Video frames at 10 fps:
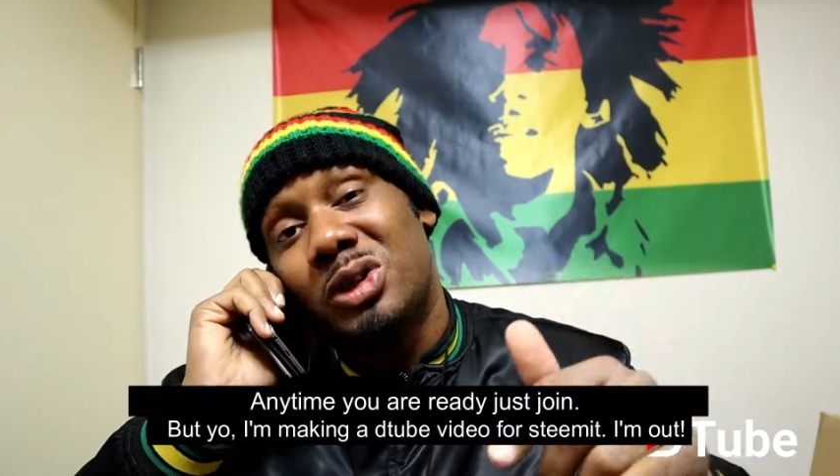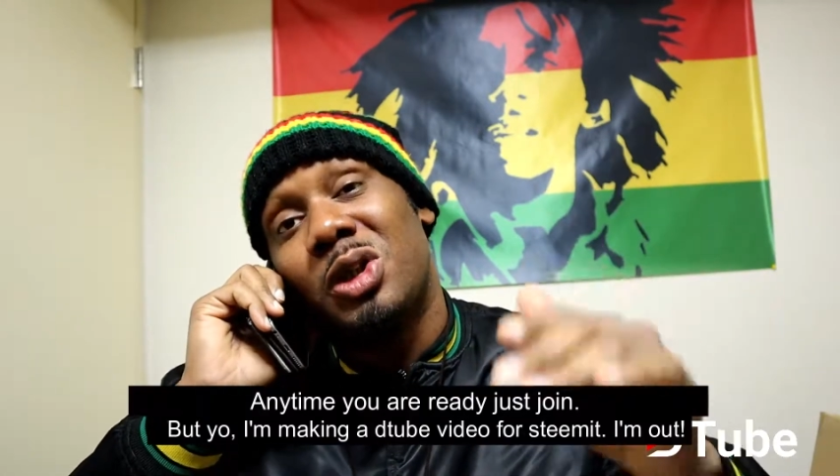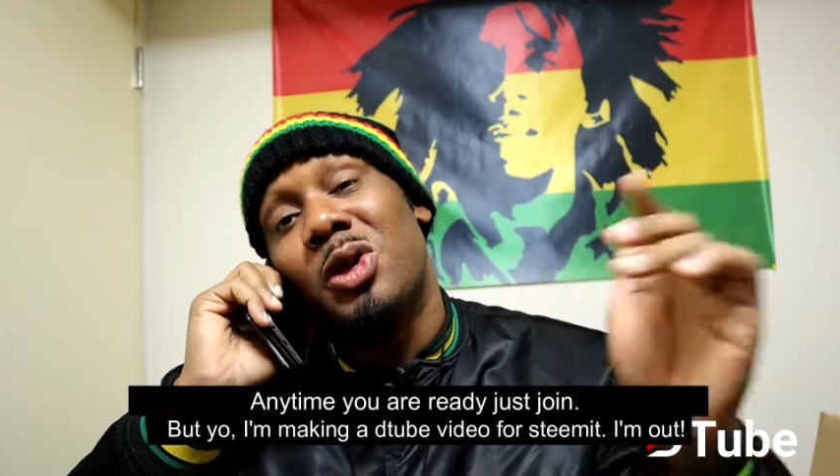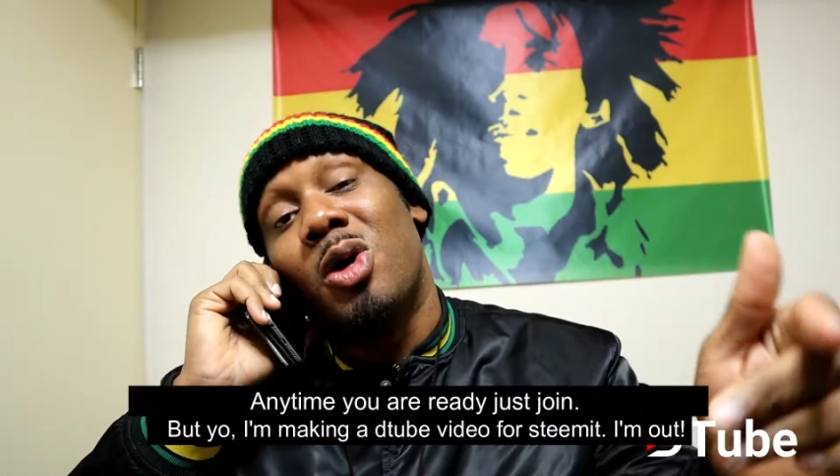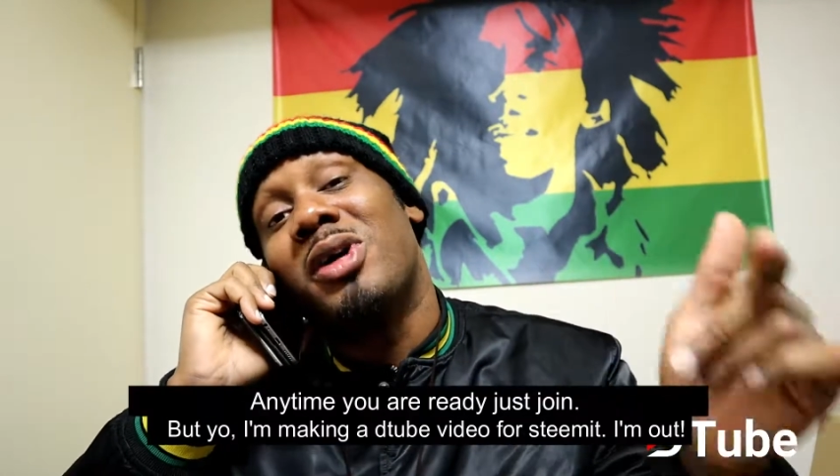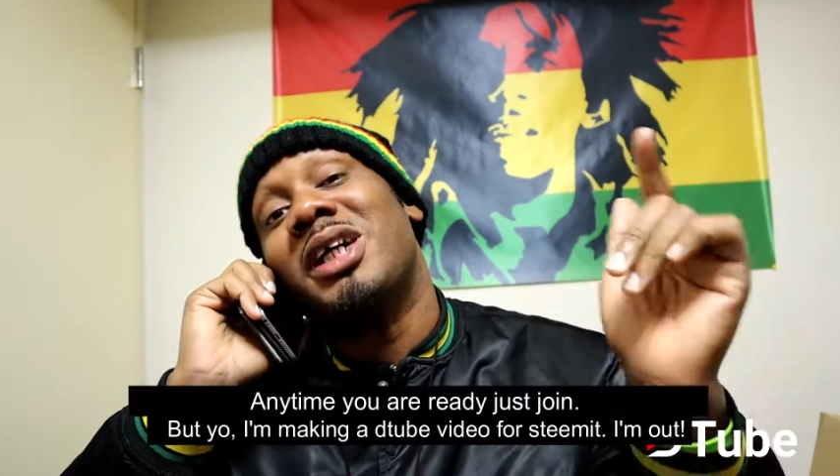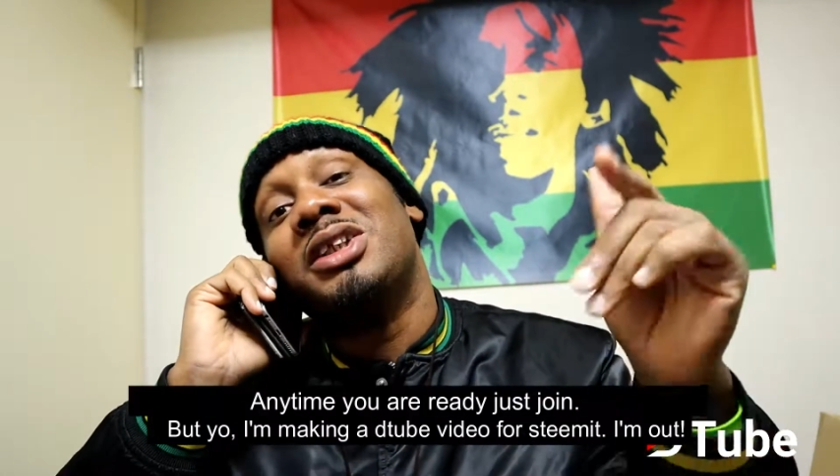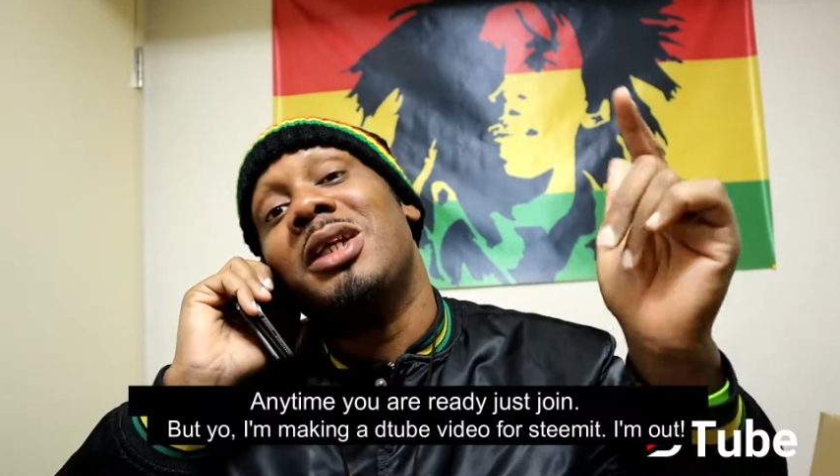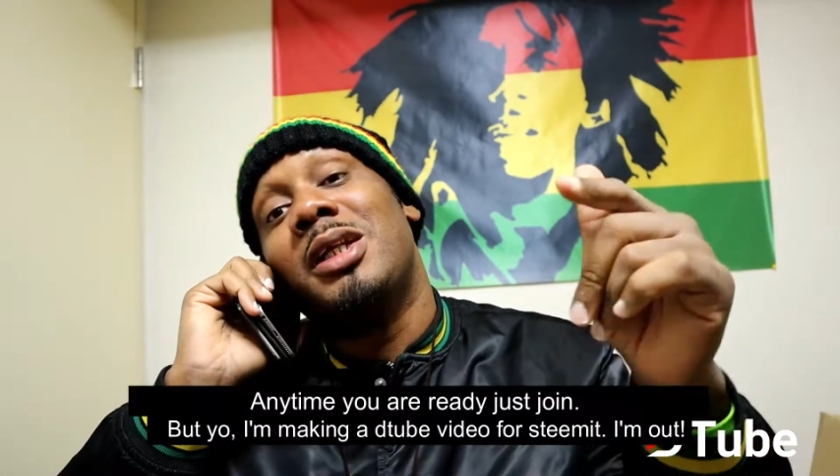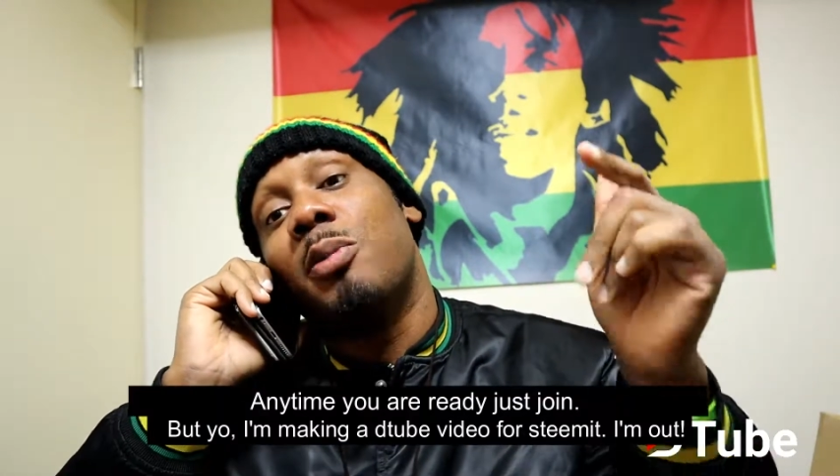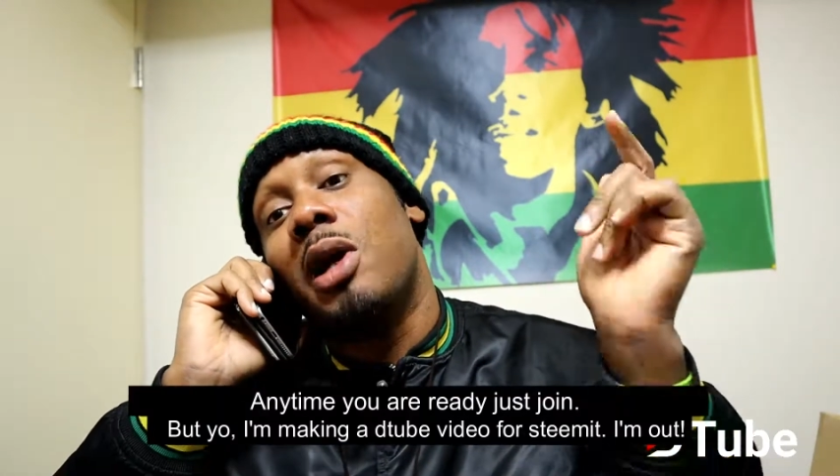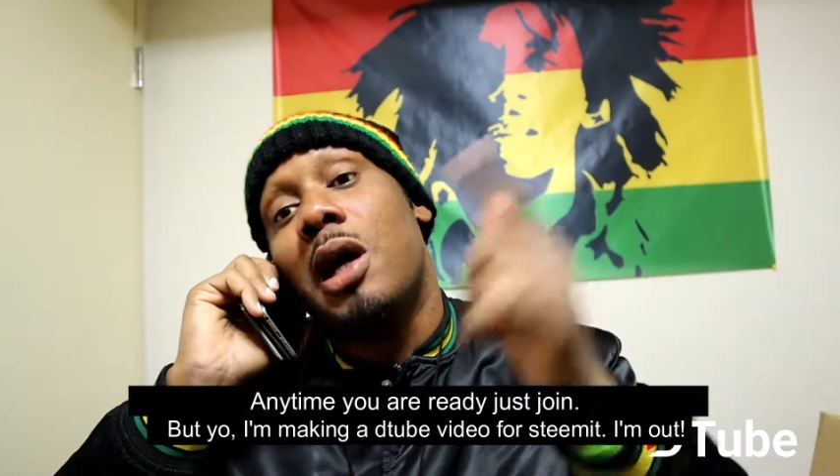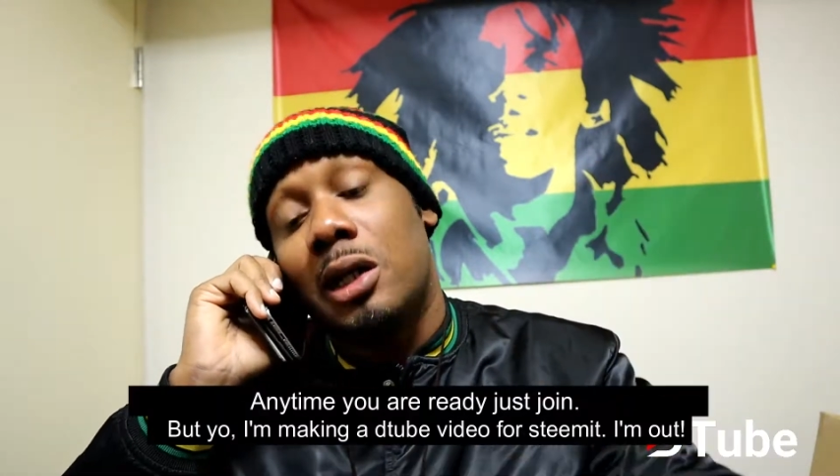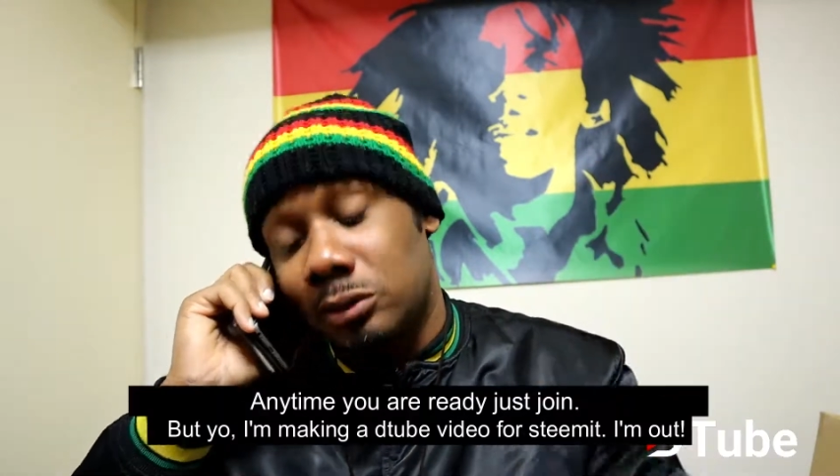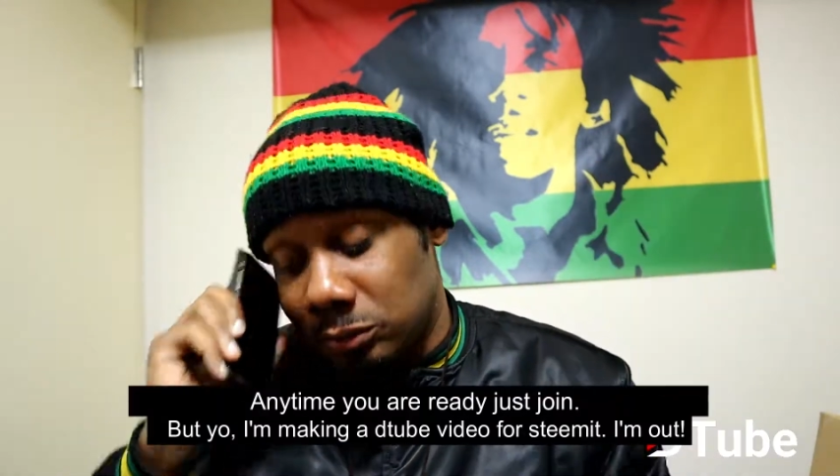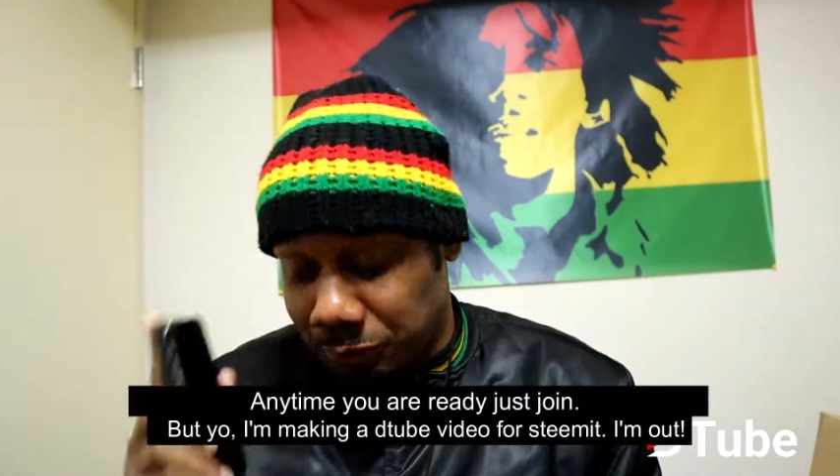So yo, catch you later. I'm gone.